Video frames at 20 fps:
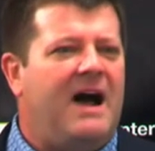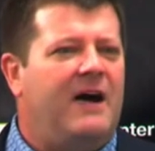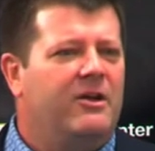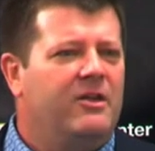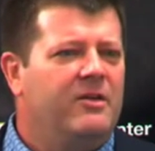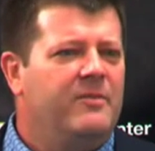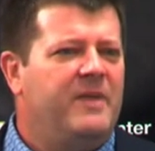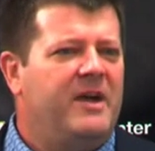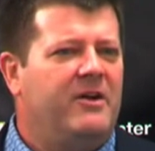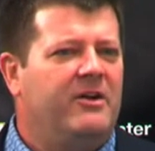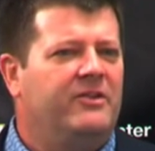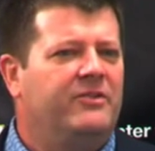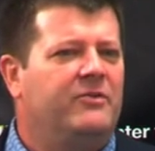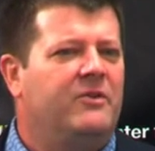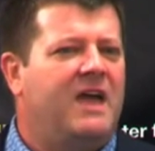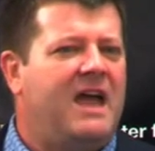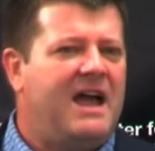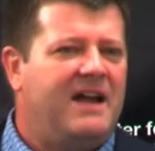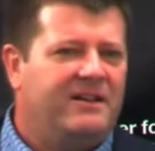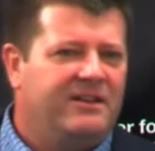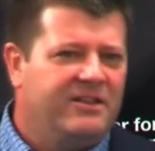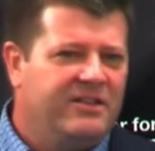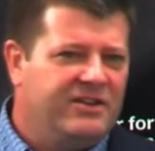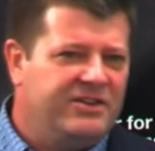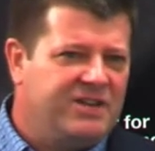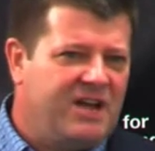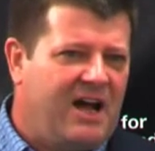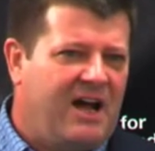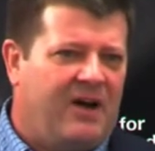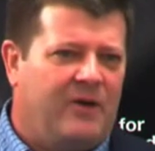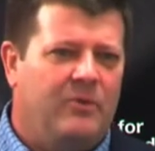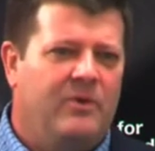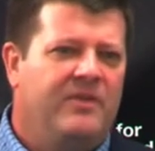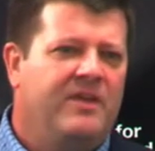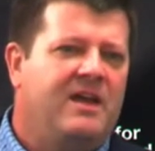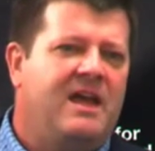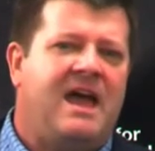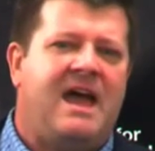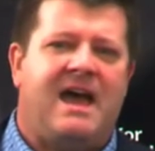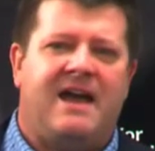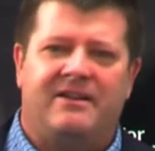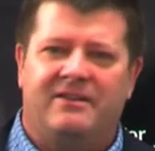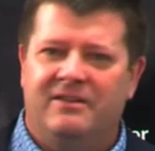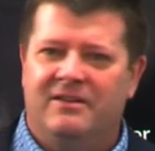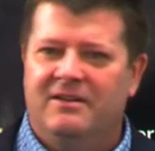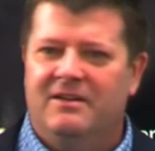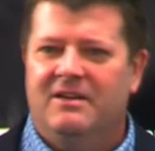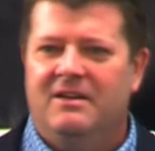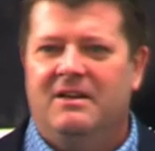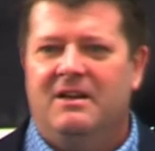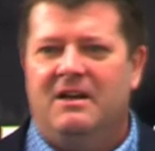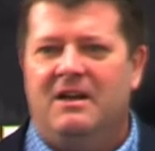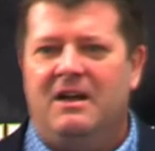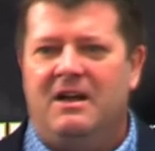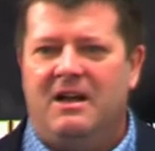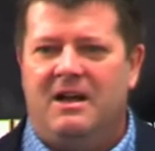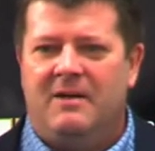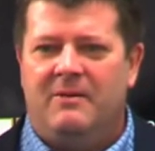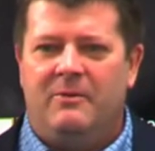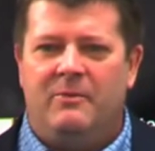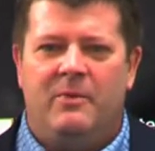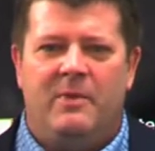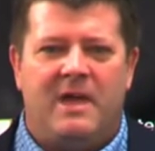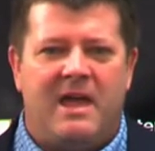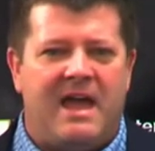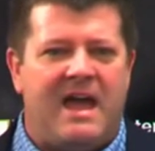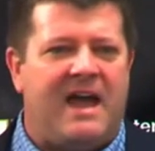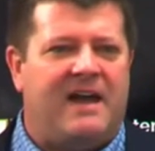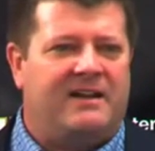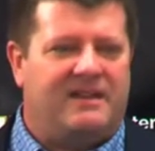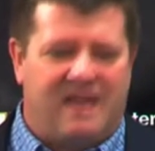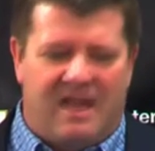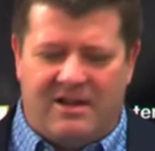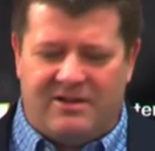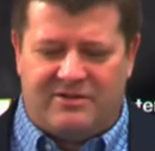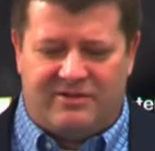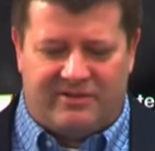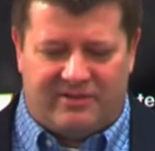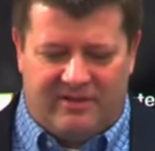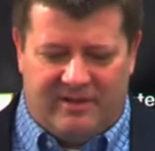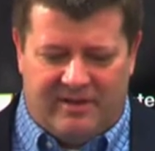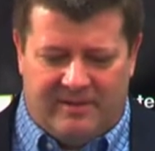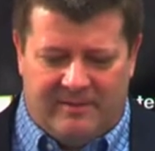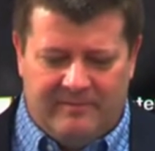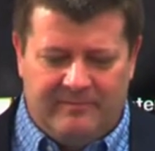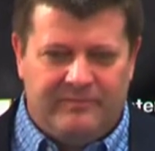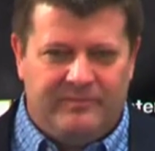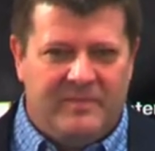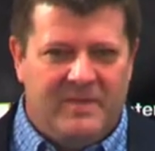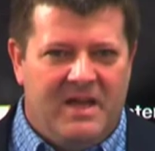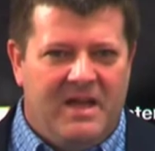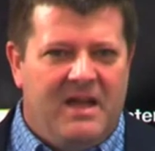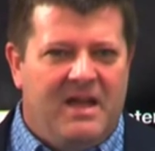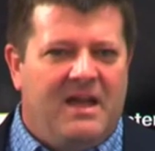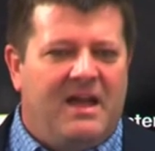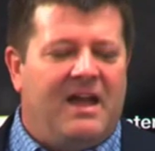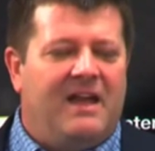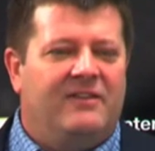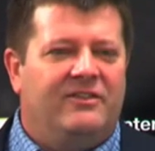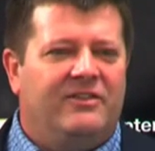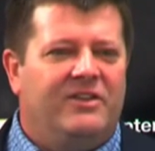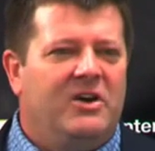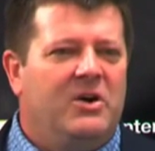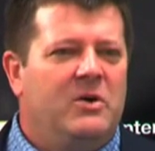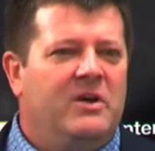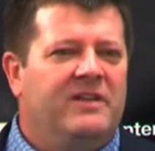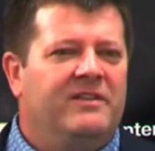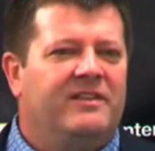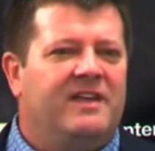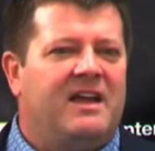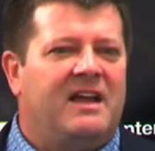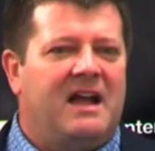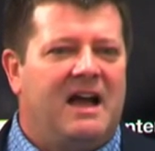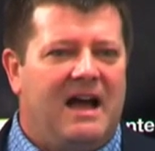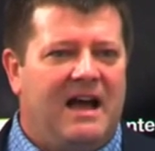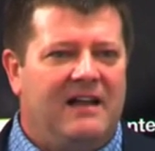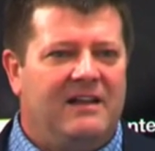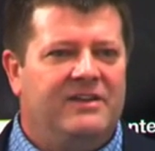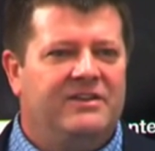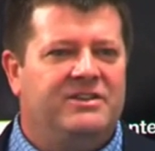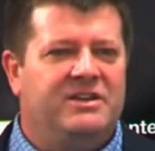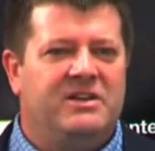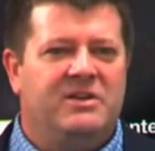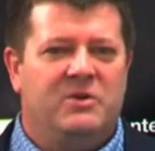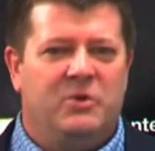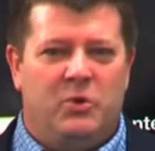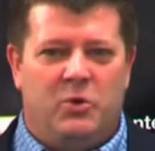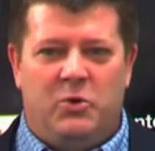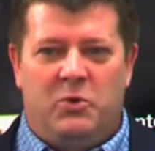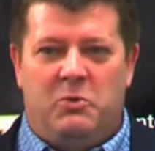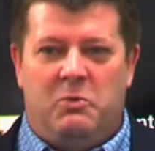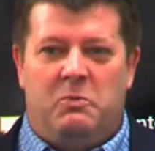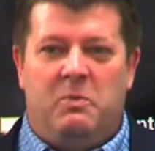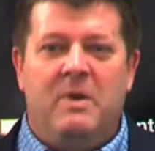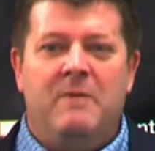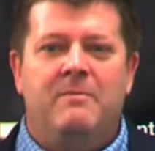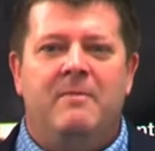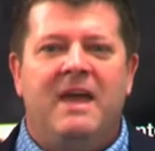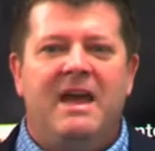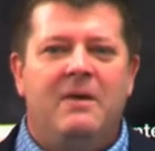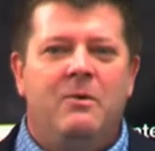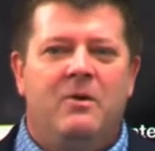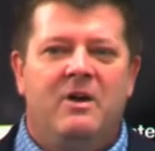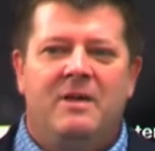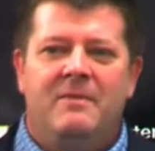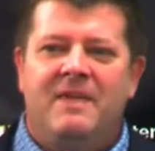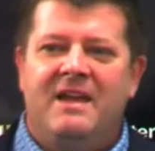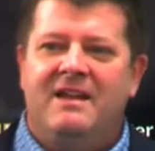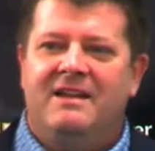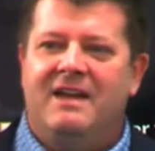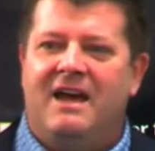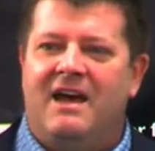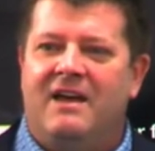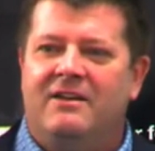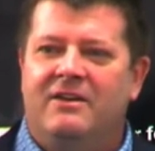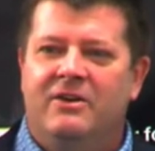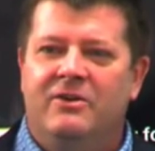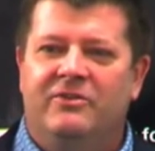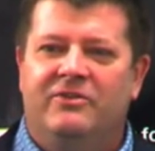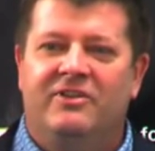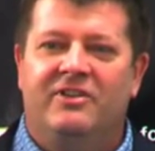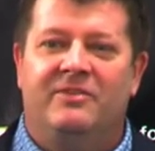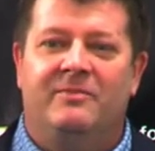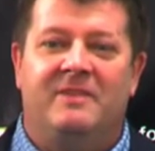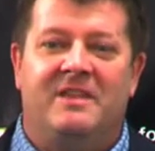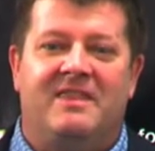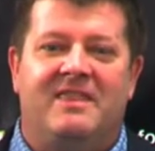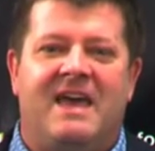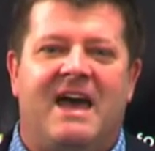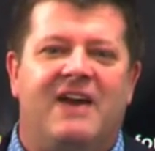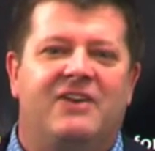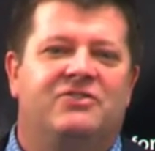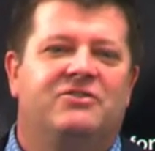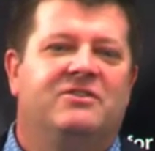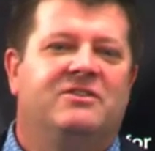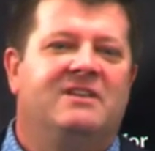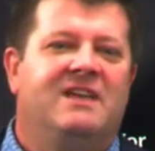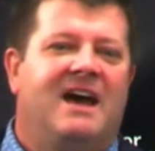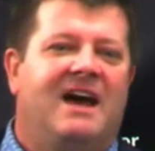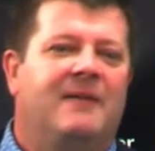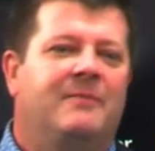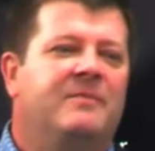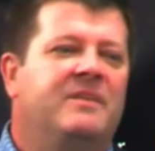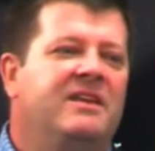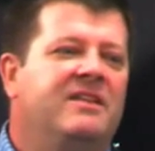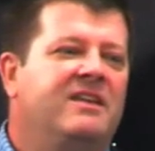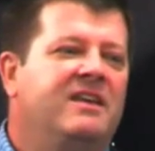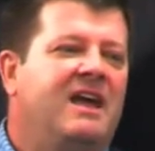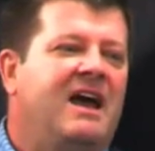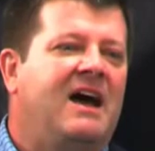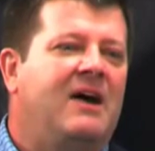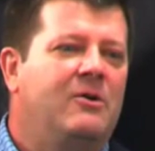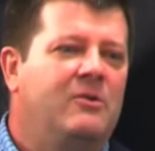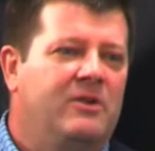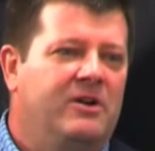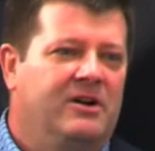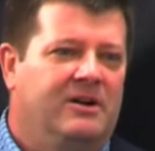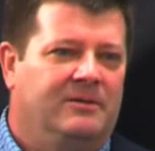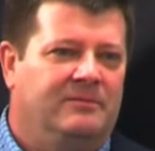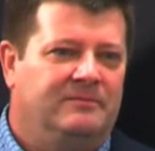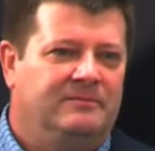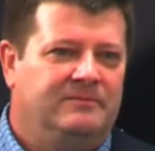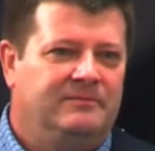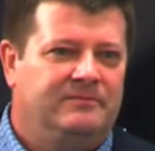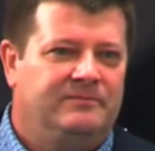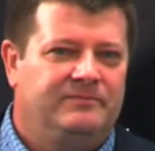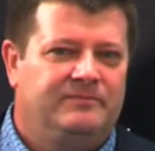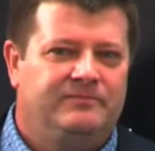How do the parents react to the child when they act anxiously? And so in psychology, we may want to make diagnoses, but that should not be the outcome.